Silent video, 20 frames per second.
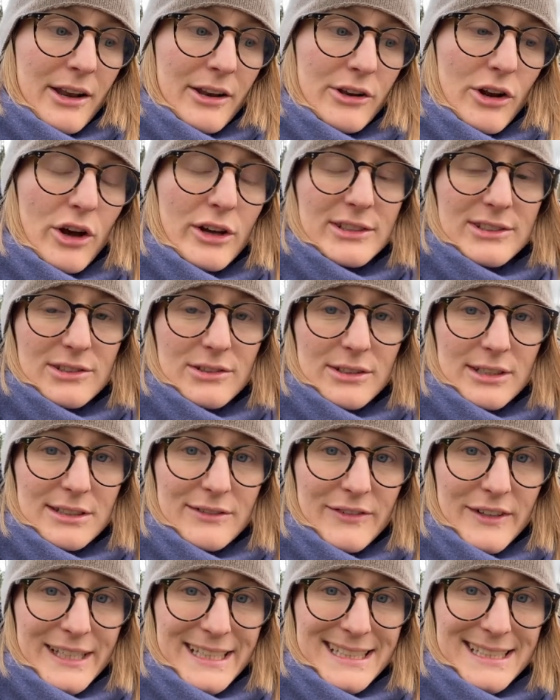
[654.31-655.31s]
Not as good as
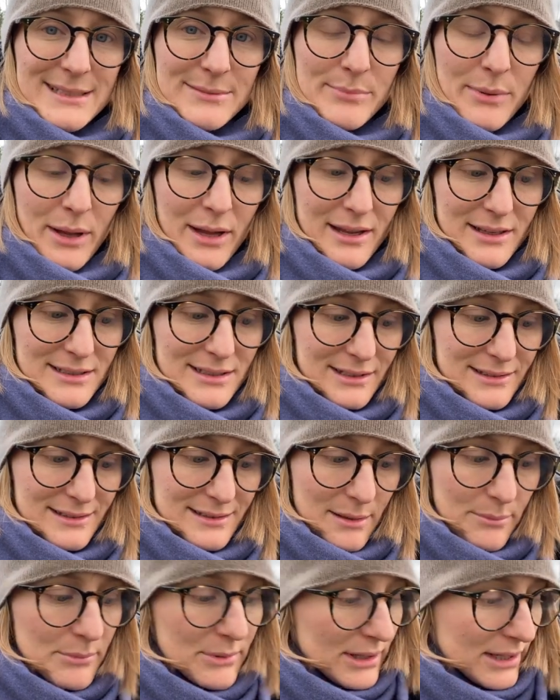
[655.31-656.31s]
fleas, but it does
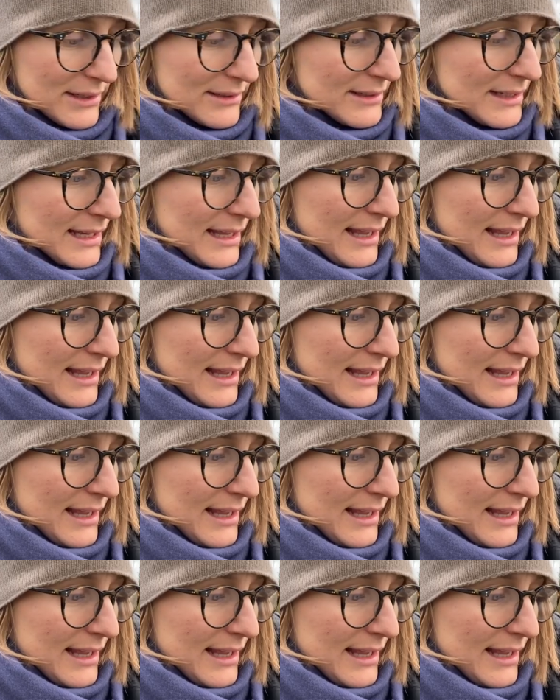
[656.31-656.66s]
something.